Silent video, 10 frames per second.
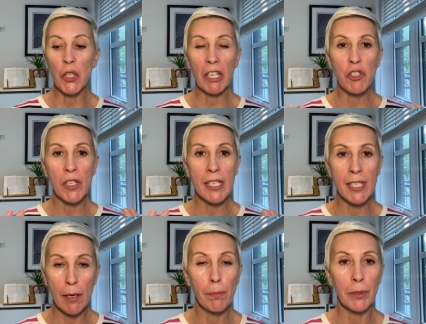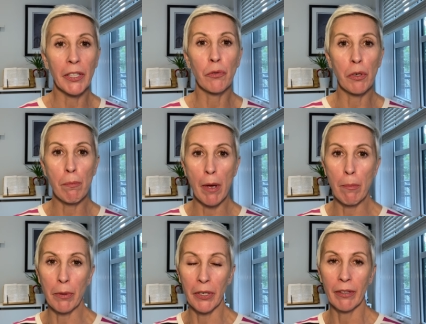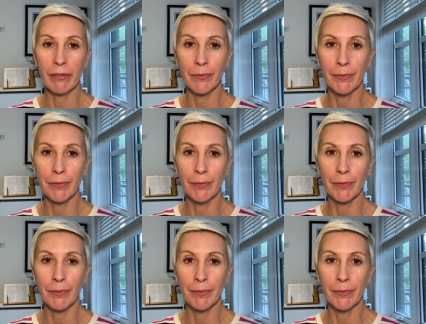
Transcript: can just simply remember